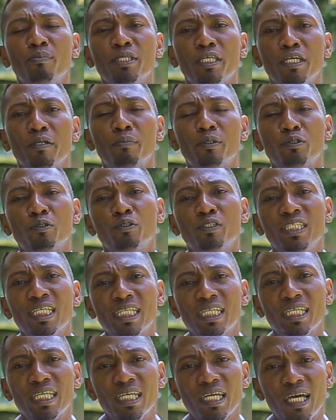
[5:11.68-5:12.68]
be able to
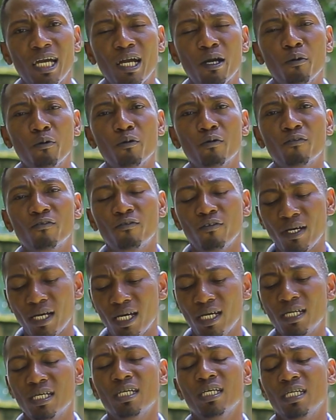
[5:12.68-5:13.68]
take care of
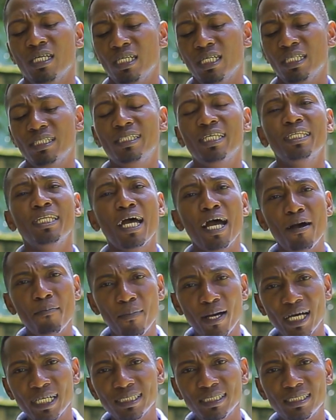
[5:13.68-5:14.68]
the
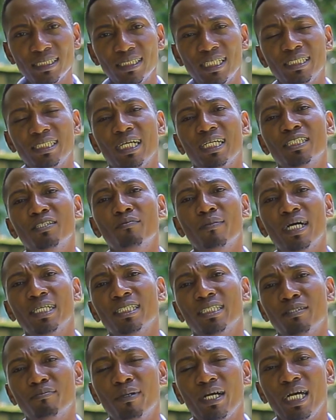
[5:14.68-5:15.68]
numbers that are
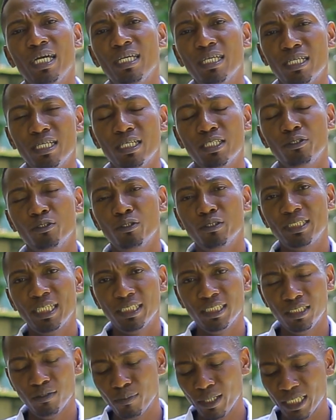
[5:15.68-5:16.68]
demanded by your
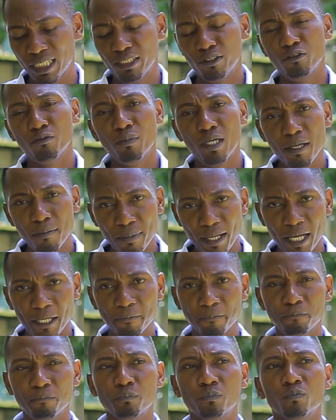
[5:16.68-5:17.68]
target market. Remember,
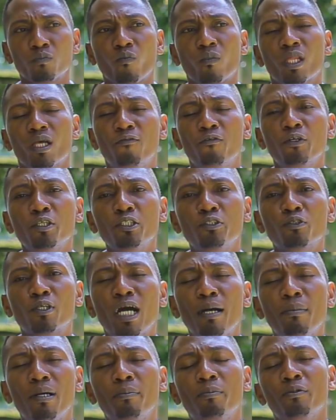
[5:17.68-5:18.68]
for you to
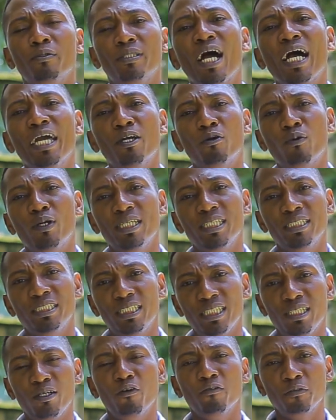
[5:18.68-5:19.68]
come up with high
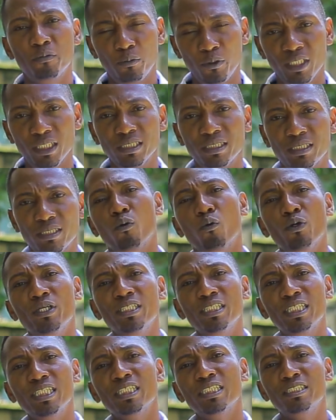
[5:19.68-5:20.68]
quality offsprings, we
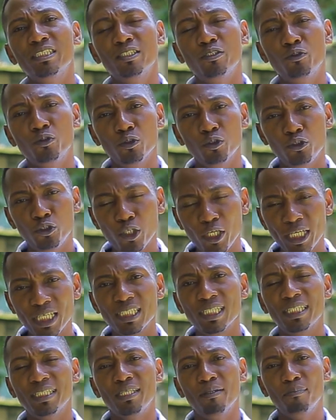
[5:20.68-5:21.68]
need to
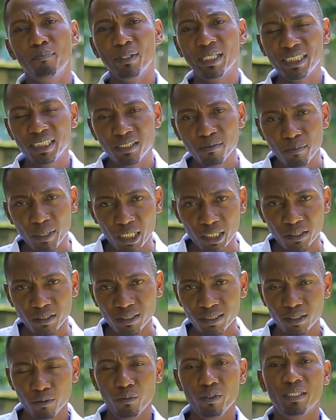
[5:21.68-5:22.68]
join the best
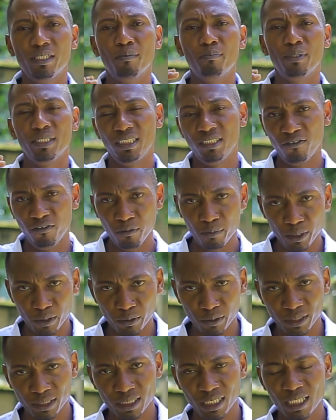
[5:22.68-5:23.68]
males with the best
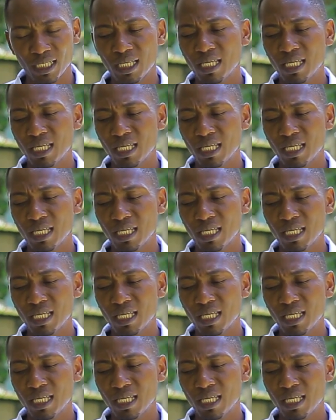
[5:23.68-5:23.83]
females.